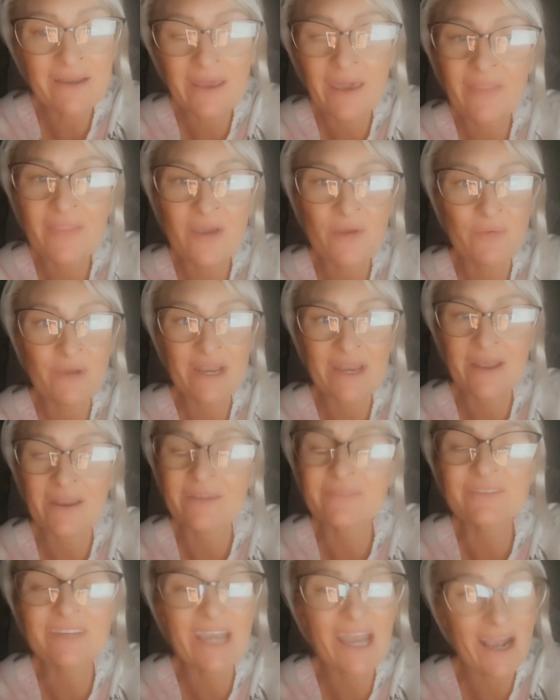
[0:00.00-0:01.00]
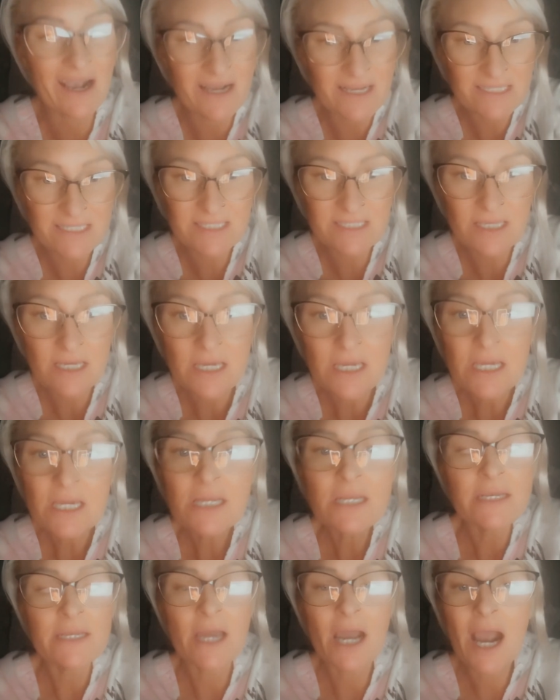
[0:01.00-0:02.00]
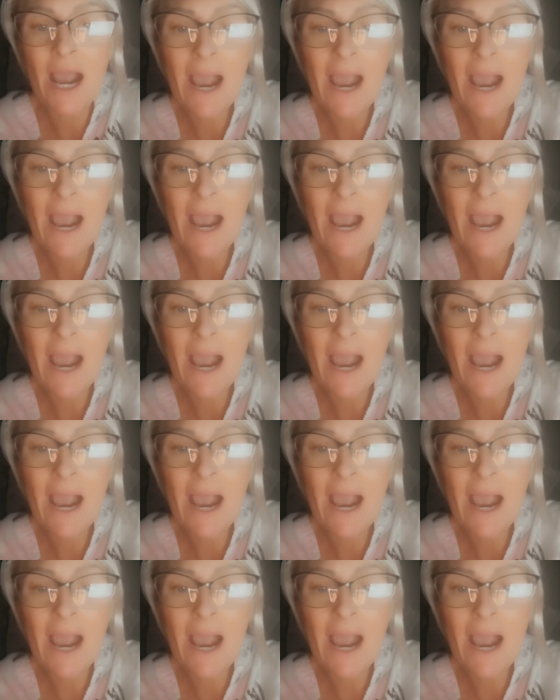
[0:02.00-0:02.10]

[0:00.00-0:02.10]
and they ran out of gas. Now,